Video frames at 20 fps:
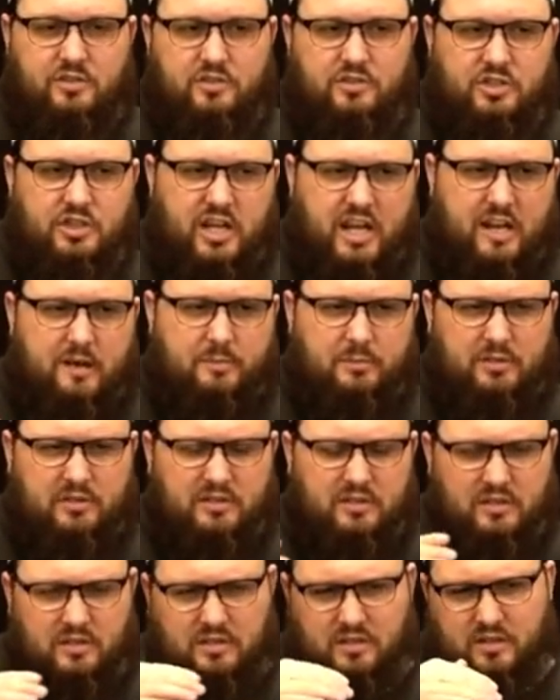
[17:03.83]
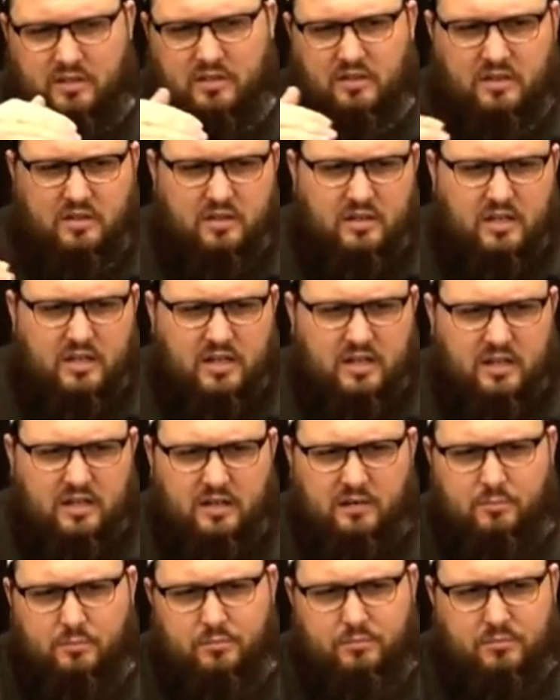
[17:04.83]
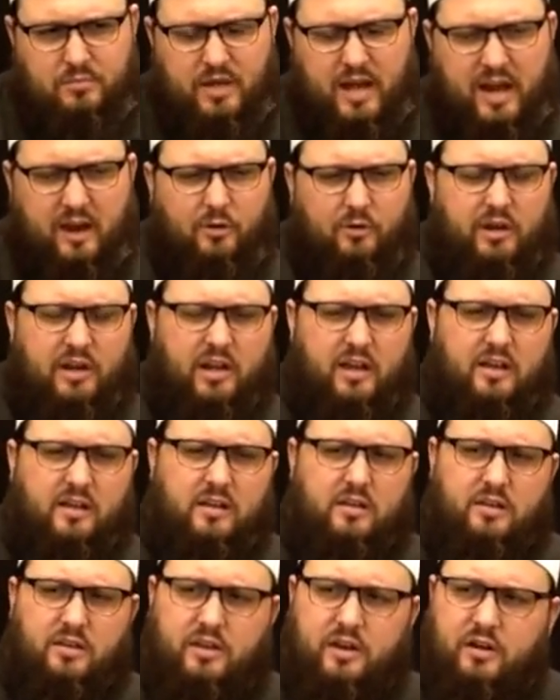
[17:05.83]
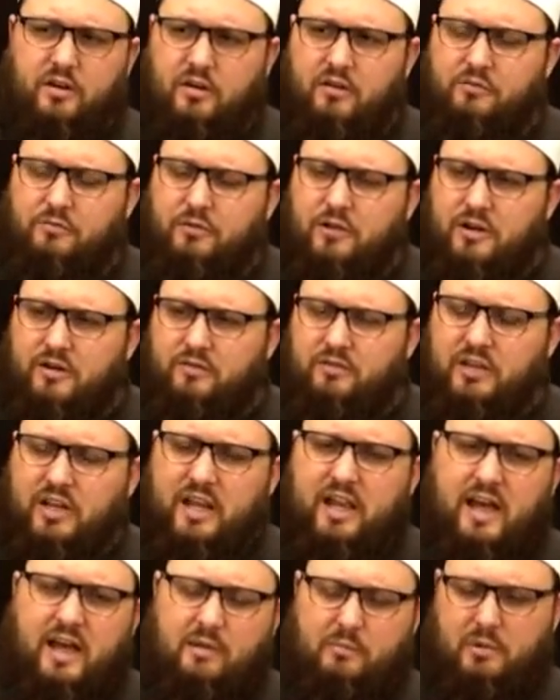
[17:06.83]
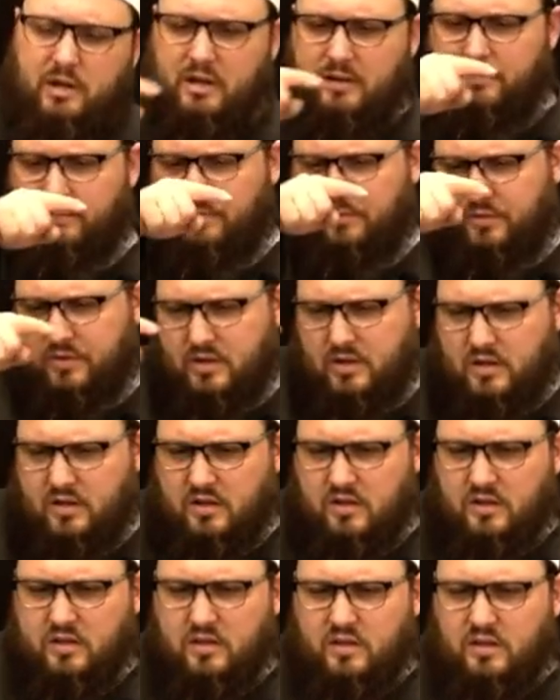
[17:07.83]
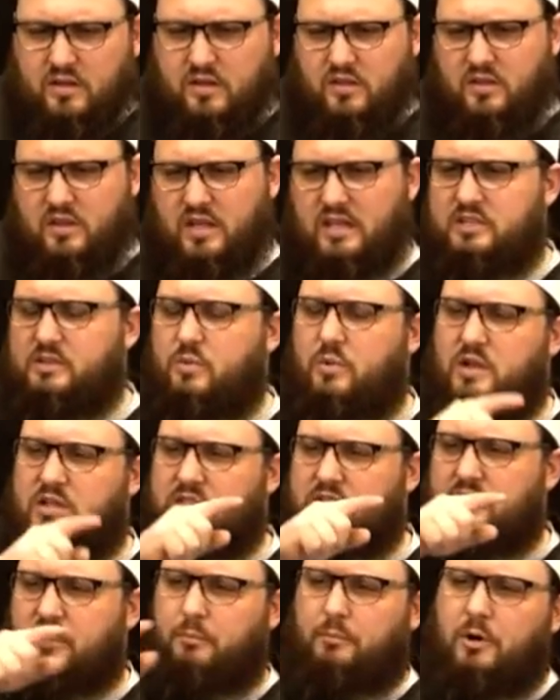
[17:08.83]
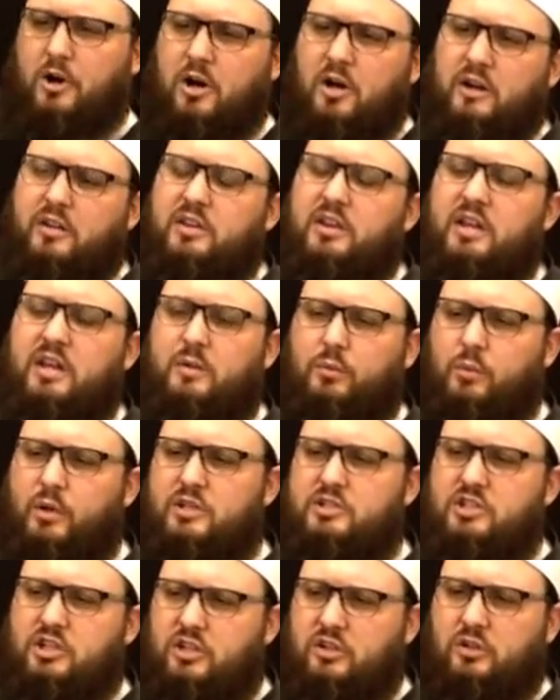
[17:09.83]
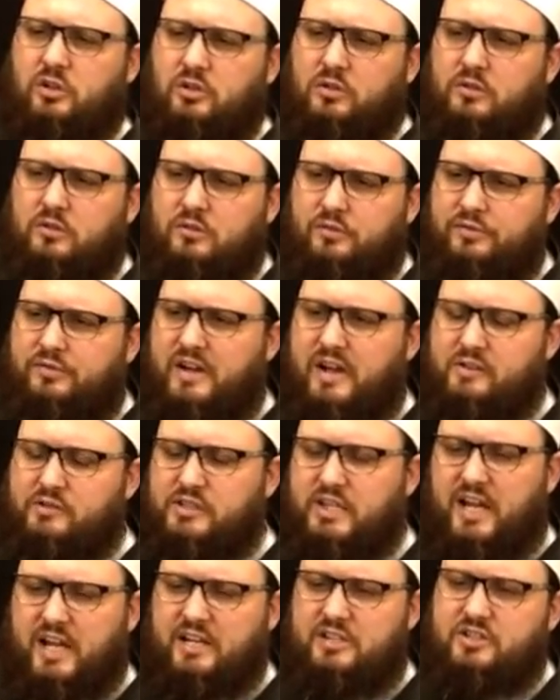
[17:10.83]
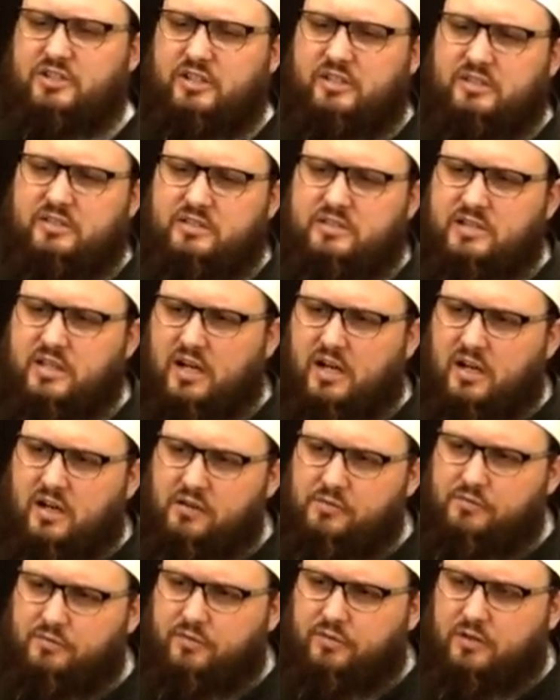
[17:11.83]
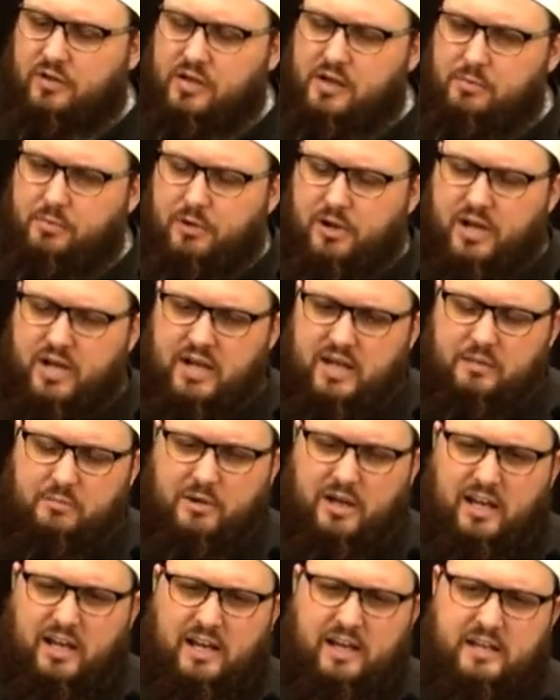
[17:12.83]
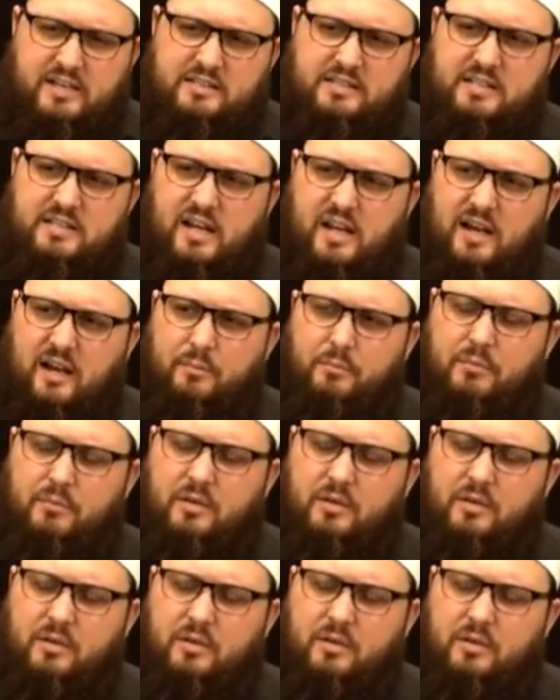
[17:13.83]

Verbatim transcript: shaped uh, area there in front of the Kaaba. This was to mark the original foundations of Ibrahim alayhi salam.